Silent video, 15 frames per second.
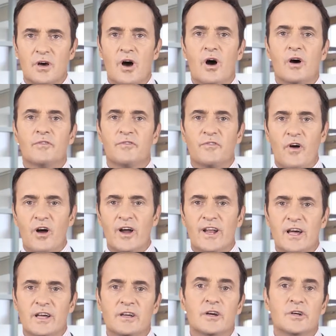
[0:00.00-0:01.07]
On
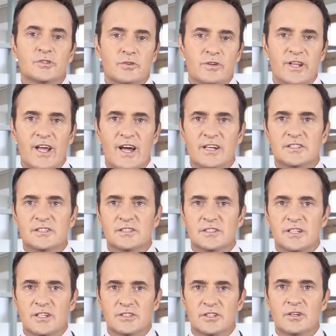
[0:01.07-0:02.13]
Friday, during the Asian
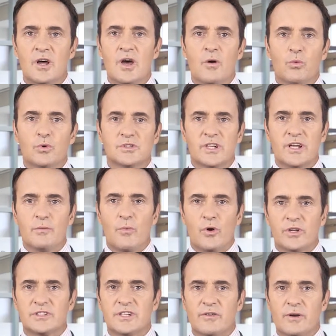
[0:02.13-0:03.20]
session, we'll see a
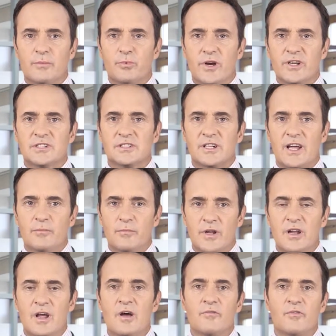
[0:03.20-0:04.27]
monetary press
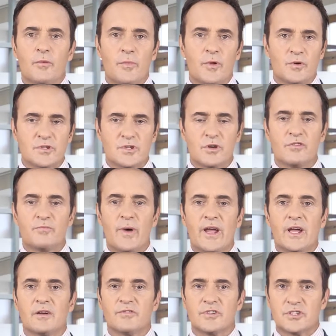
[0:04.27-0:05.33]
statement from the Reserve
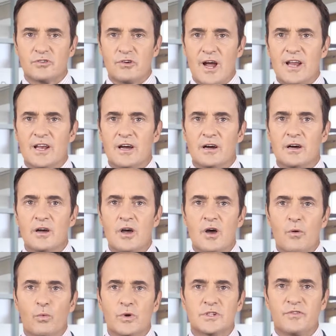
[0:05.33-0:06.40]
Bank of Australia,
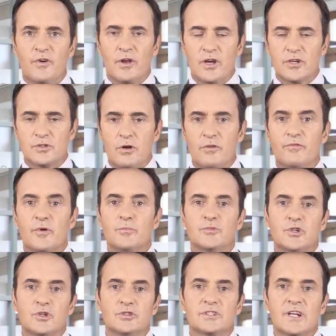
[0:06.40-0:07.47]
which follows on from
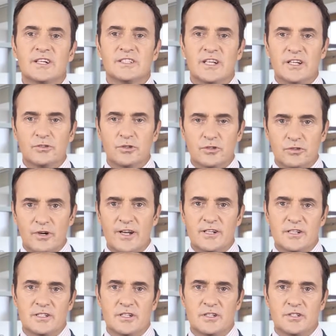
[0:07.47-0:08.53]
Tuesday's interest rate
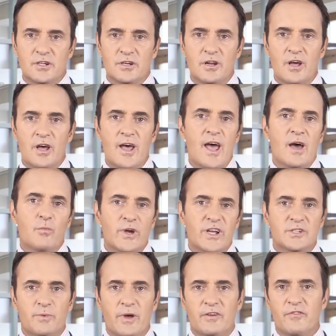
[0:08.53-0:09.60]
decision, and we
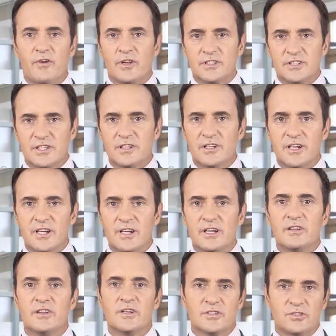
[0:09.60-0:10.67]
expect volatility
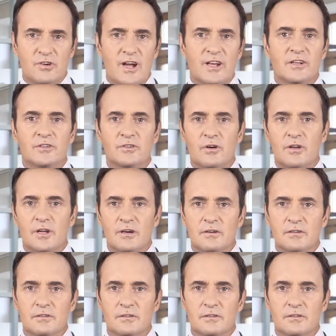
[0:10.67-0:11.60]
in the Australian dollar.